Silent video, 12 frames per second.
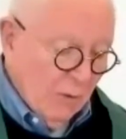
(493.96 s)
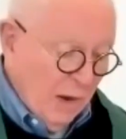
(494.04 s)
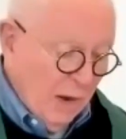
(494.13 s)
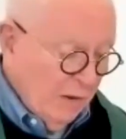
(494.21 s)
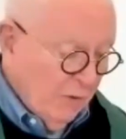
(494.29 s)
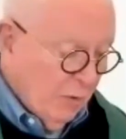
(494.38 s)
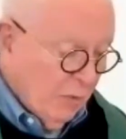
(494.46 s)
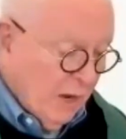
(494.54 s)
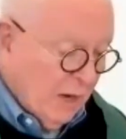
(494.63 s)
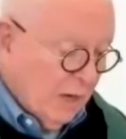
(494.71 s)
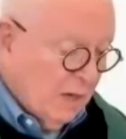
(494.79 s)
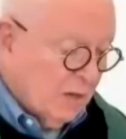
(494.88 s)
For mindful
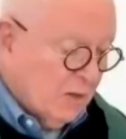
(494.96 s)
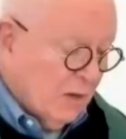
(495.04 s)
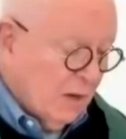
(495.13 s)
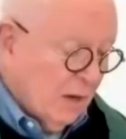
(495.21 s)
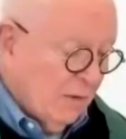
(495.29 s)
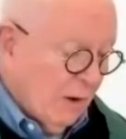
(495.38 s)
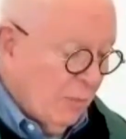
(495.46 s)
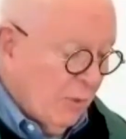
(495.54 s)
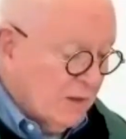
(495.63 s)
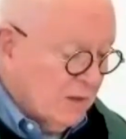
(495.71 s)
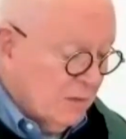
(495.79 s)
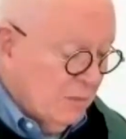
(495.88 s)
recognition of our
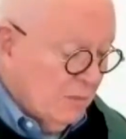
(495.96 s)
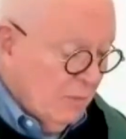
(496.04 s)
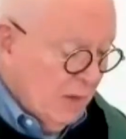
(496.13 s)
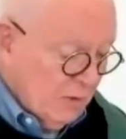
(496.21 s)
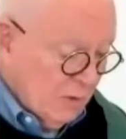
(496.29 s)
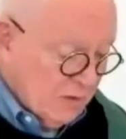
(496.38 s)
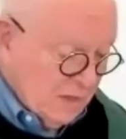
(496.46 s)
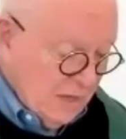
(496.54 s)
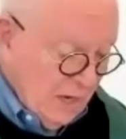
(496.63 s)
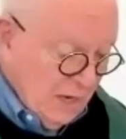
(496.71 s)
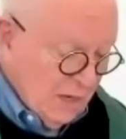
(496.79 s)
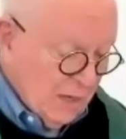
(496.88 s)
present mental
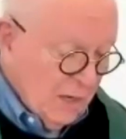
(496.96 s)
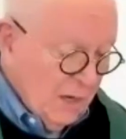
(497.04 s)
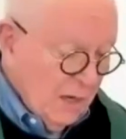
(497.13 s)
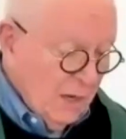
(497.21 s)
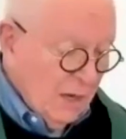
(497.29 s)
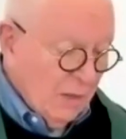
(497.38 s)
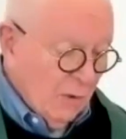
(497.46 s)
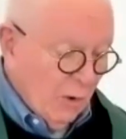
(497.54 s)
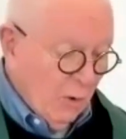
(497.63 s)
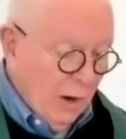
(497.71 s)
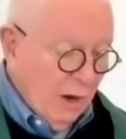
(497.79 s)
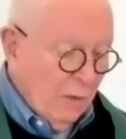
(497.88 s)
state, the
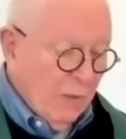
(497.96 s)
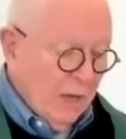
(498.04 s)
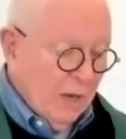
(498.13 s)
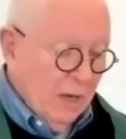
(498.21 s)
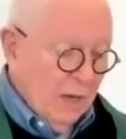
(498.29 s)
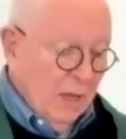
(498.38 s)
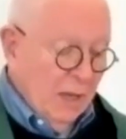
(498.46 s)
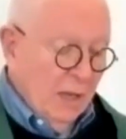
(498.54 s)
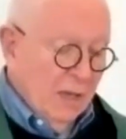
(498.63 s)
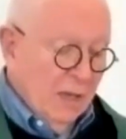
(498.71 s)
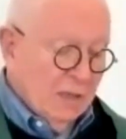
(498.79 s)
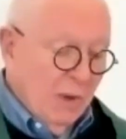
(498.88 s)
requirement
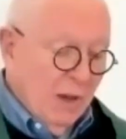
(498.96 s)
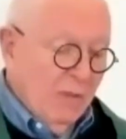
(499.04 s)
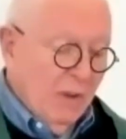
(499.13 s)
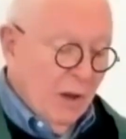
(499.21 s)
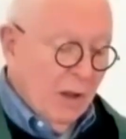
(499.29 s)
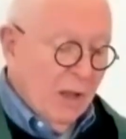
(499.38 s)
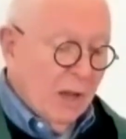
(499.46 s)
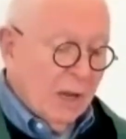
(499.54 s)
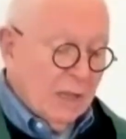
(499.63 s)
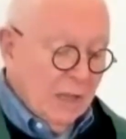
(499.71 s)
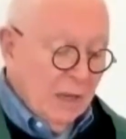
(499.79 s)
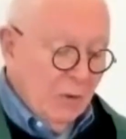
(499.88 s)
is above all a
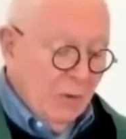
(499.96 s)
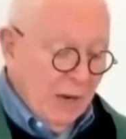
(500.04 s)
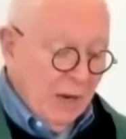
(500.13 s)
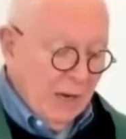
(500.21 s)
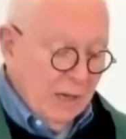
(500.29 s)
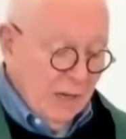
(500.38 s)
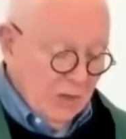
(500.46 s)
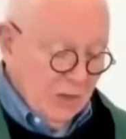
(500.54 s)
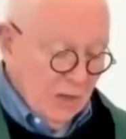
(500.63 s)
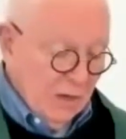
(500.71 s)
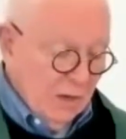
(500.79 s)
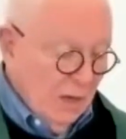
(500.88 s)
clear
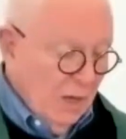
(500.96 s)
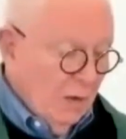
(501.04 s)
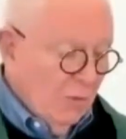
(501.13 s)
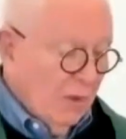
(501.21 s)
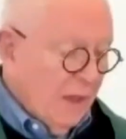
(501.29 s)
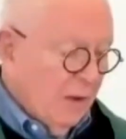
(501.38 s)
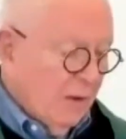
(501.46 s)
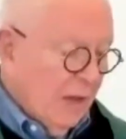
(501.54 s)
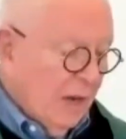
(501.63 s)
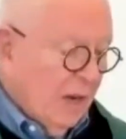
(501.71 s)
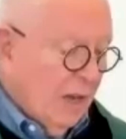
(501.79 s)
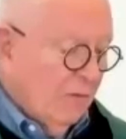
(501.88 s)
recognition without
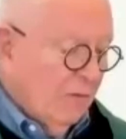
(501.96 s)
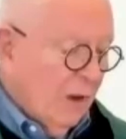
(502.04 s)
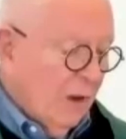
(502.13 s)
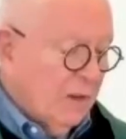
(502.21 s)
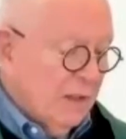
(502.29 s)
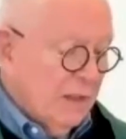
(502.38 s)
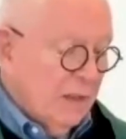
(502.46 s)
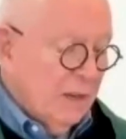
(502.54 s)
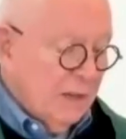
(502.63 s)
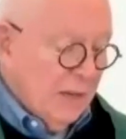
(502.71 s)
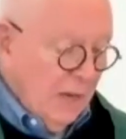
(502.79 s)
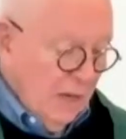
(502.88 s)
getting involved in the
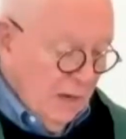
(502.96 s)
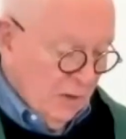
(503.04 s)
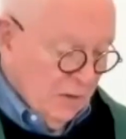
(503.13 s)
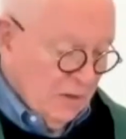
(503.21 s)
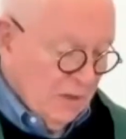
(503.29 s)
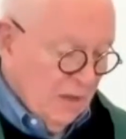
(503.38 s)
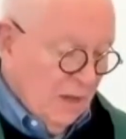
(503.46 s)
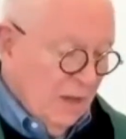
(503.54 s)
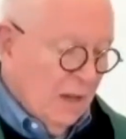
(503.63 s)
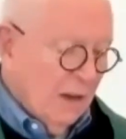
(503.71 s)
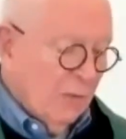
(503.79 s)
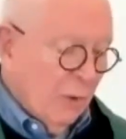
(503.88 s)
details
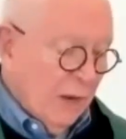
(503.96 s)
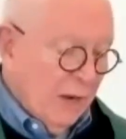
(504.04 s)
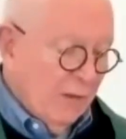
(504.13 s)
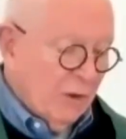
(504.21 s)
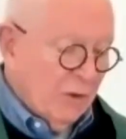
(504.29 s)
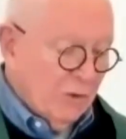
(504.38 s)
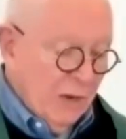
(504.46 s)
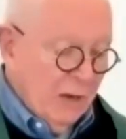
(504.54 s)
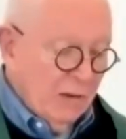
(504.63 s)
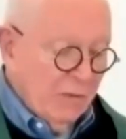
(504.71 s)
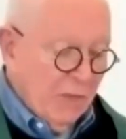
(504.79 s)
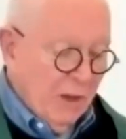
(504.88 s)
of whatever
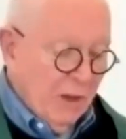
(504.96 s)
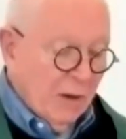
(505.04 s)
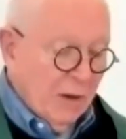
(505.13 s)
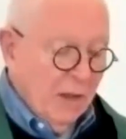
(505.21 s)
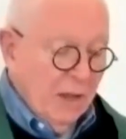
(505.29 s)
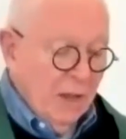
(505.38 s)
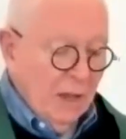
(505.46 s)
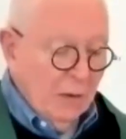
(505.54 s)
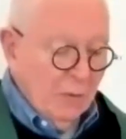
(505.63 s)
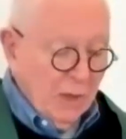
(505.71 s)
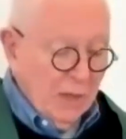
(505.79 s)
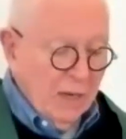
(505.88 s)
train of thought
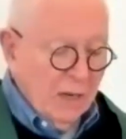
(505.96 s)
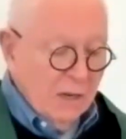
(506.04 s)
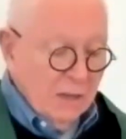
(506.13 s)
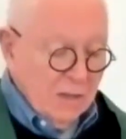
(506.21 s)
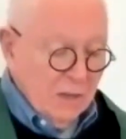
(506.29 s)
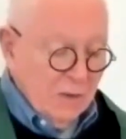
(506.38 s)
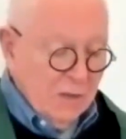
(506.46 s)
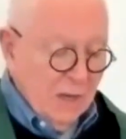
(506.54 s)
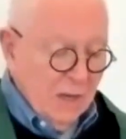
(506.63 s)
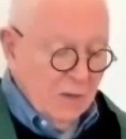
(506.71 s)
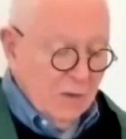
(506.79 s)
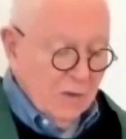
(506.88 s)
and related
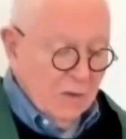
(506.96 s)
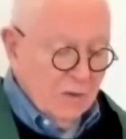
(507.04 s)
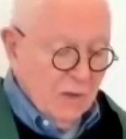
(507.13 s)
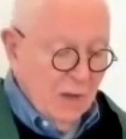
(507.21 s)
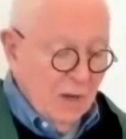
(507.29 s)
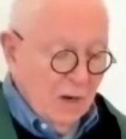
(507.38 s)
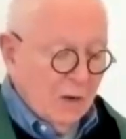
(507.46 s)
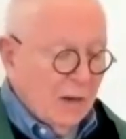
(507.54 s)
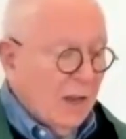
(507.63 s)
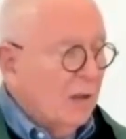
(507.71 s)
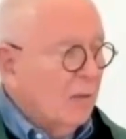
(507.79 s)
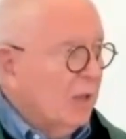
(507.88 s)
associations are
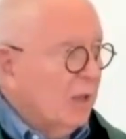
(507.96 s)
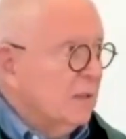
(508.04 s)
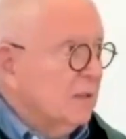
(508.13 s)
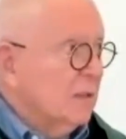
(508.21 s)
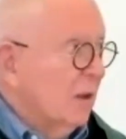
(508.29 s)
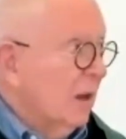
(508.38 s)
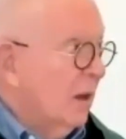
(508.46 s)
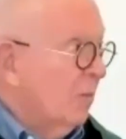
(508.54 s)
taking place.